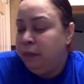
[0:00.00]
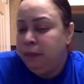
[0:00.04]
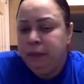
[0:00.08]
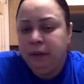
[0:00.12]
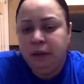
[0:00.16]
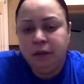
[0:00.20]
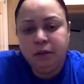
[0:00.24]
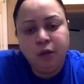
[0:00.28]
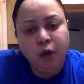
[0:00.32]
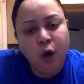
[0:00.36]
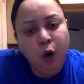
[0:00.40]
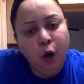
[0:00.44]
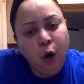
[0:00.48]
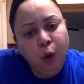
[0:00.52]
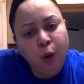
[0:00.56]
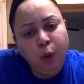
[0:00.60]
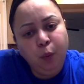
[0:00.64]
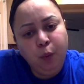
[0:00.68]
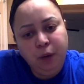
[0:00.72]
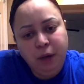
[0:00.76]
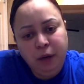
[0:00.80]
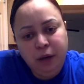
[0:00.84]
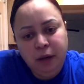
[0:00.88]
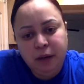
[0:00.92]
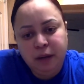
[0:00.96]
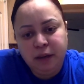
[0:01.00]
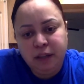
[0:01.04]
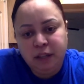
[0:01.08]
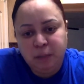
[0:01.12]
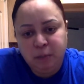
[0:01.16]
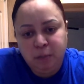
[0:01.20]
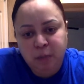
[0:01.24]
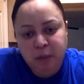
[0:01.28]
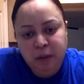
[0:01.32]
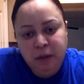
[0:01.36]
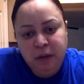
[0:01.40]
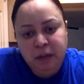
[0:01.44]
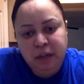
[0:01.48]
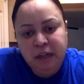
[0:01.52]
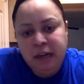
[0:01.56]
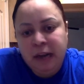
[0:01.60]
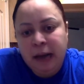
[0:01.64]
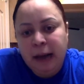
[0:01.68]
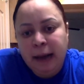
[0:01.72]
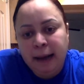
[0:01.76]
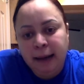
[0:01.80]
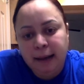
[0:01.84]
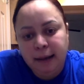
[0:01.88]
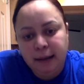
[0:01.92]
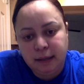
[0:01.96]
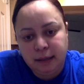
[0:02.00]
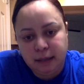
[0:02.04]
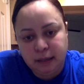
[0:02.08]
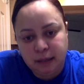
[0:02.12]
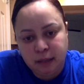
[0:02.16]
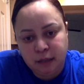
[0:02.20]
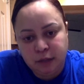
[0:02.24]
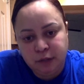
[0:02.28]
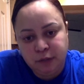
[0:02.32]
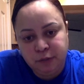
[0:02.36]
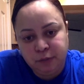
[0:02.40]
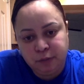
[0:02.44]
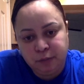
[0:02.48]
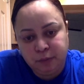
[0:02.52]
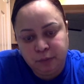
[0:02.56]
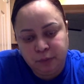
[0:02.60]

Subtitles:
This whole week has been nice.